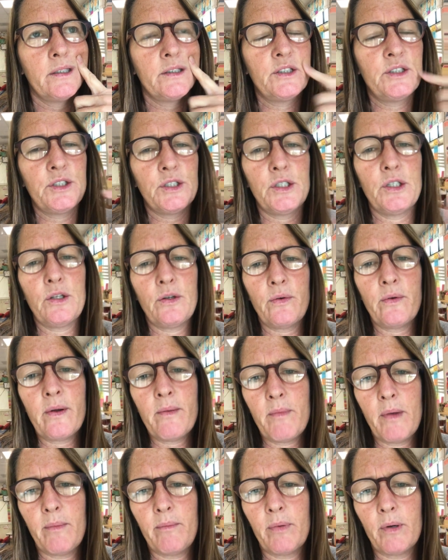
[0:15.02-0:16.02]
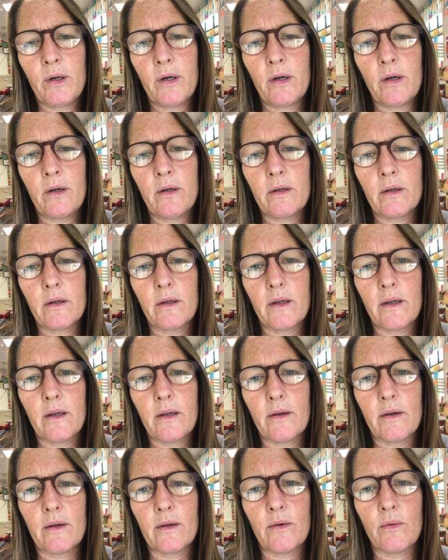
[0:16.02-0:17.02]
Do you remember
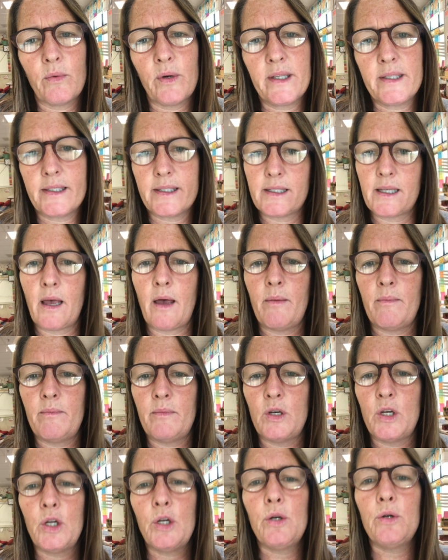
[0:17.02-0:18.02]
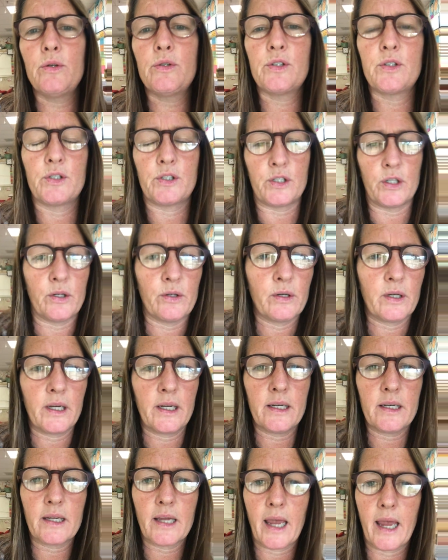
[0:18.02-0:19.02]
when some new
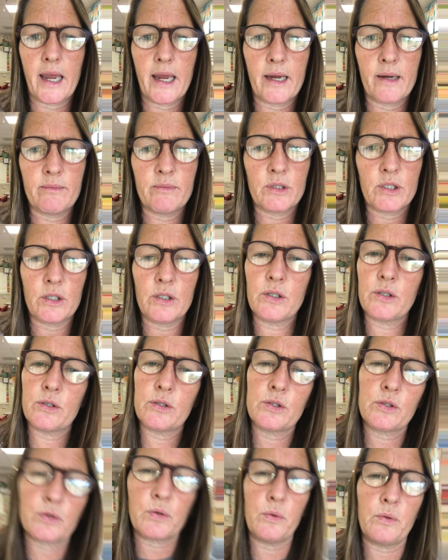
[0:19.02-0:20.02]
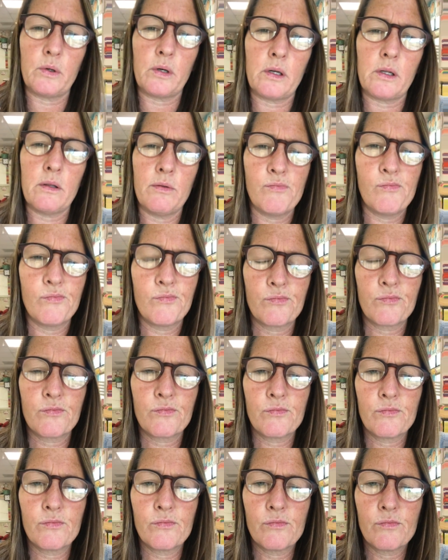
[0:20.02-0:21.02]
student came to your school?
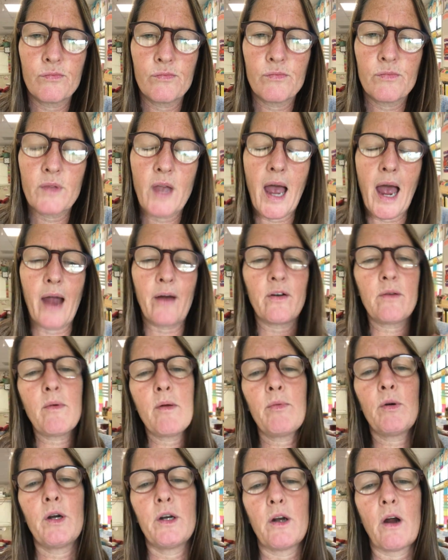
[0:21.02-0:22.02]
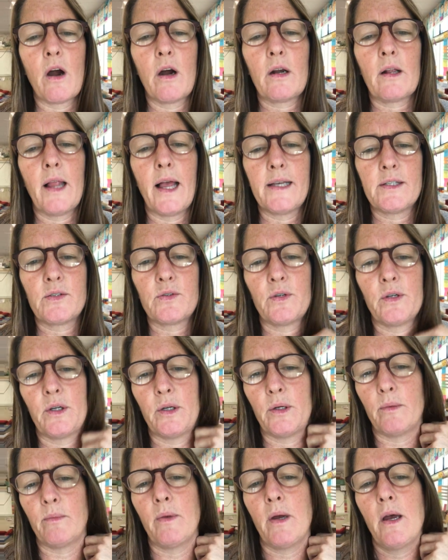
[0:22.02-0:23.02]
I remember in our
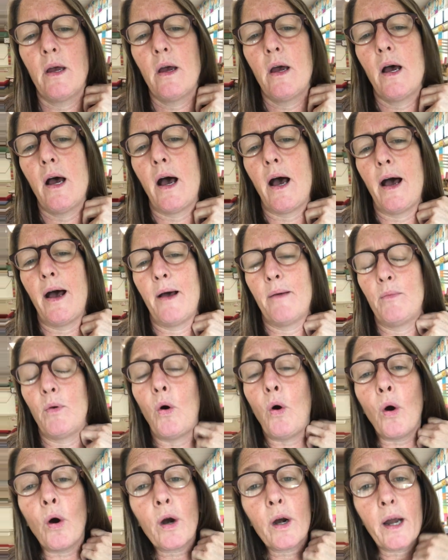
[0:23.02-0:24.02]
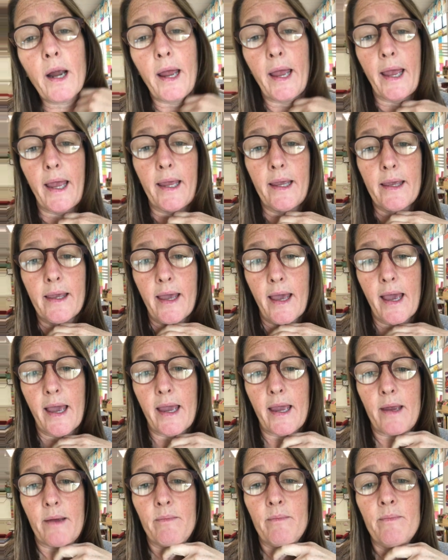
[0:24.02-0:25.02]
classroom, Jorge
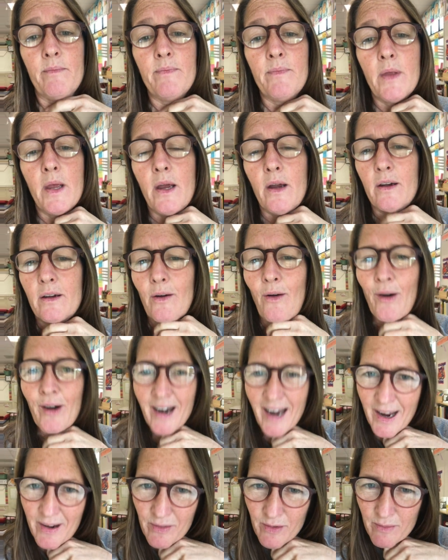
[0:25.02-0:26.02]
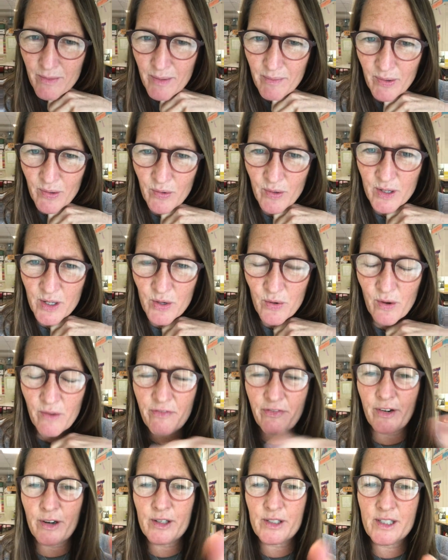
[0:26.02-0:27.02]
came. Jorge, remember when you were
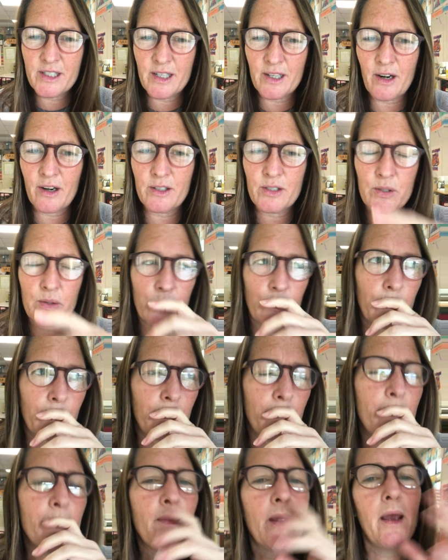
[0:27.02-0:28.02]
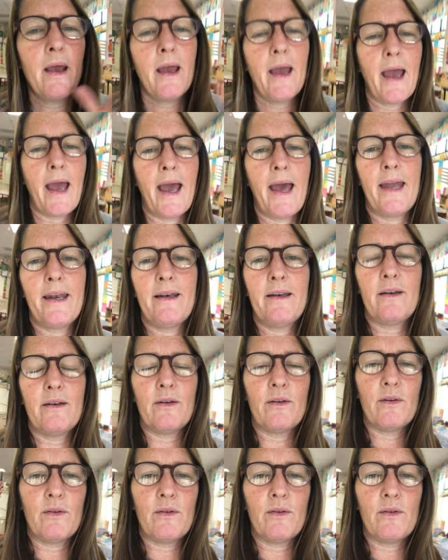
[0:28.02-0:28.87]
first in our school? And